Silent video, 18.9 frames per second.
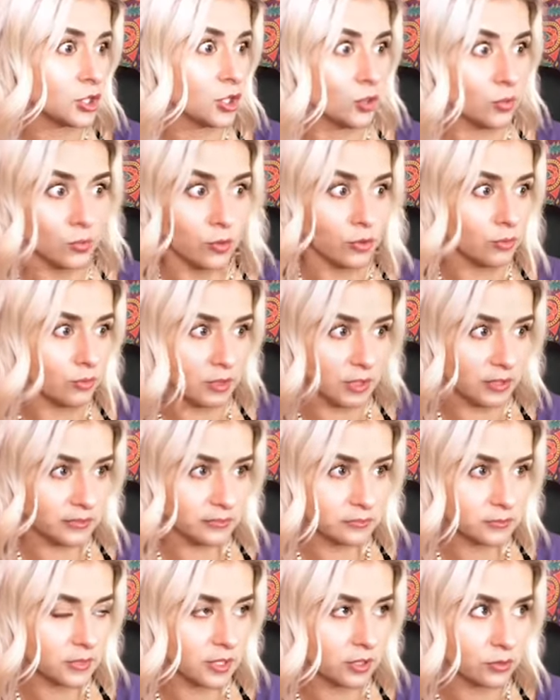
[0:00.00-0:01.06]
it's gonna ruin it.
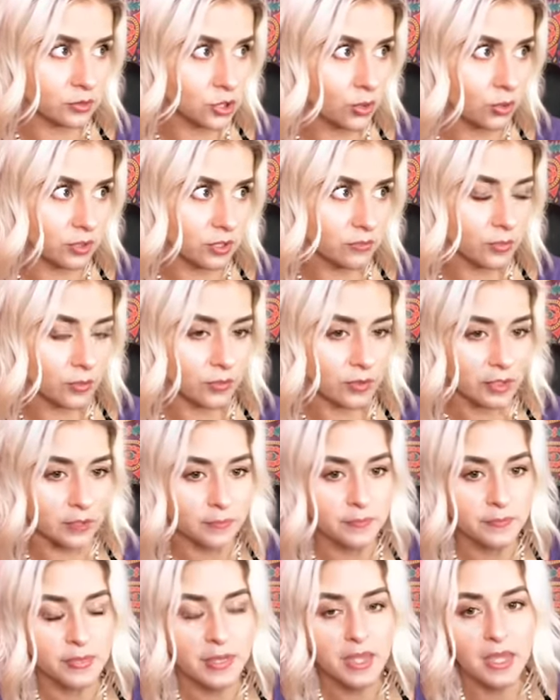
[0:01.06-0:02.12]
It'll totally ruin it.
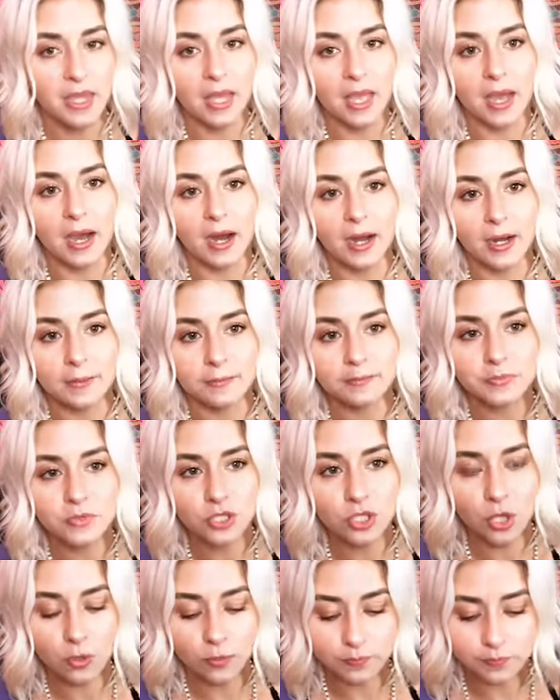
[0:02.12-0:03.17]
Um,
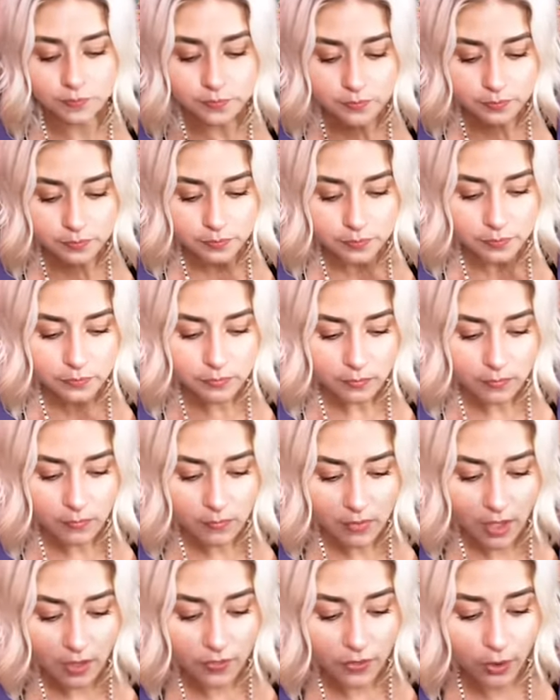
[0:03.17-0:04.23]
so
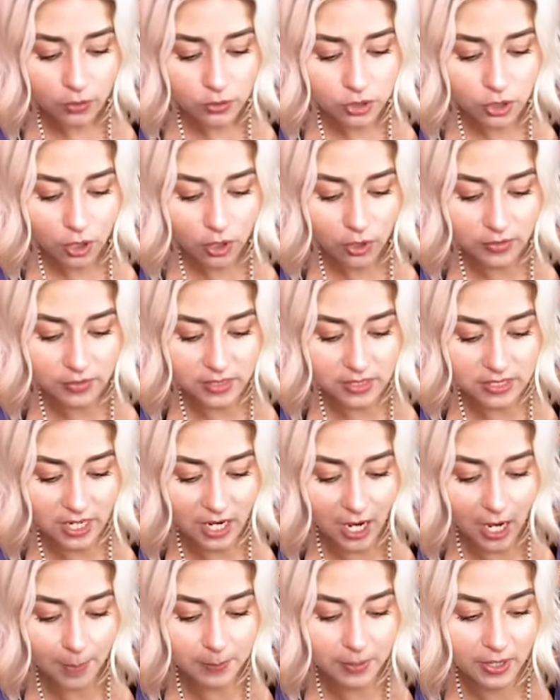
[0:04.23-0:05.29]
those are the
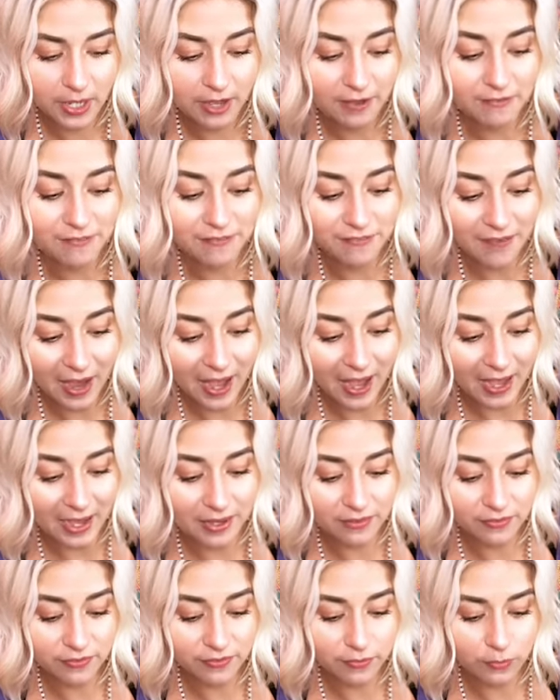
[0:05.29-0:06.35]
top
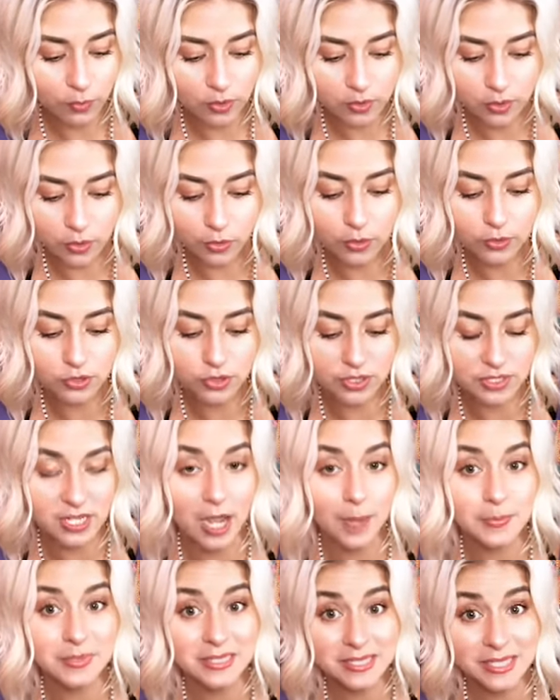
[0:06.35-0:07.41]
five, well, no, those are the
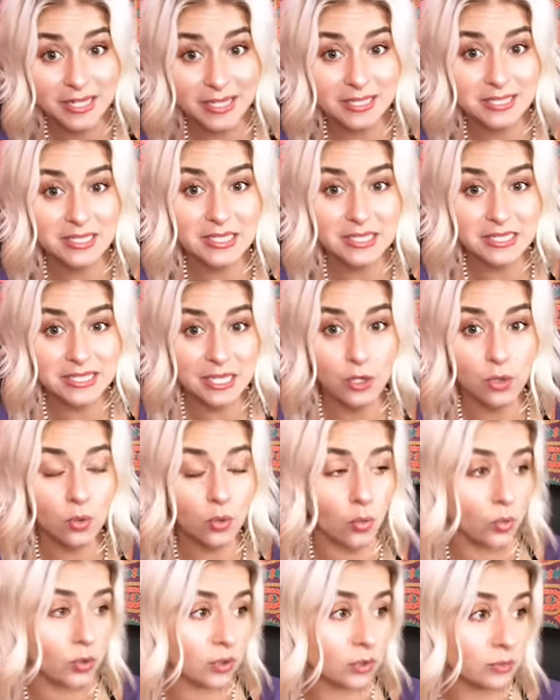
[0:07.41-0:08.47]
top six
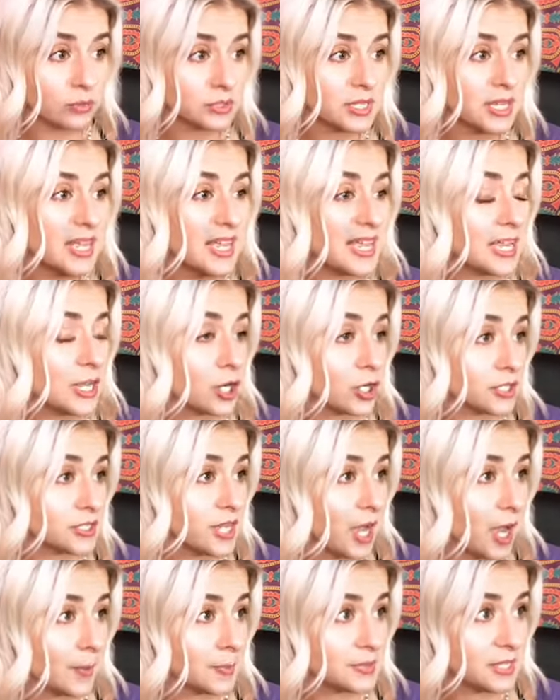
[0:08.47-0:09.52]
single oils in our
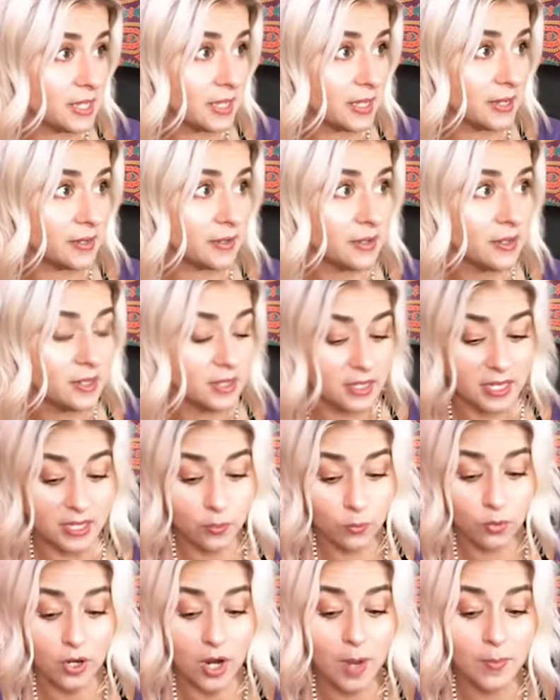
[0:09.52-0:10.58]
top 10
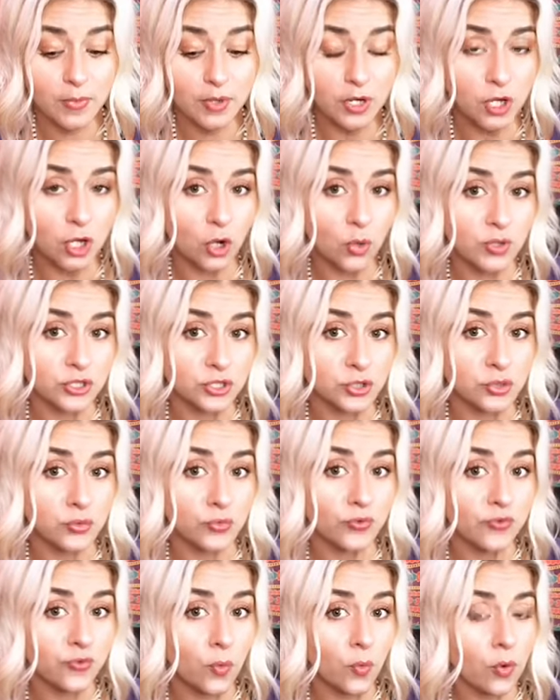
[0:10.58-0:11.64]
kit where I'm gonna go into
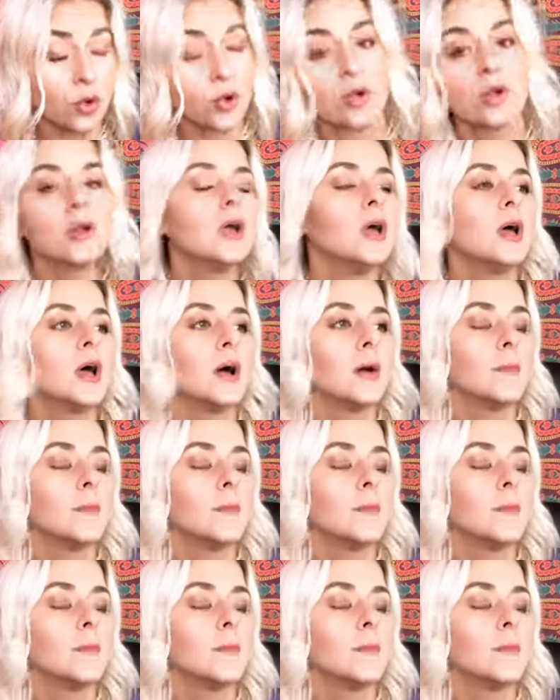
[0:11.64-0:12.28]
four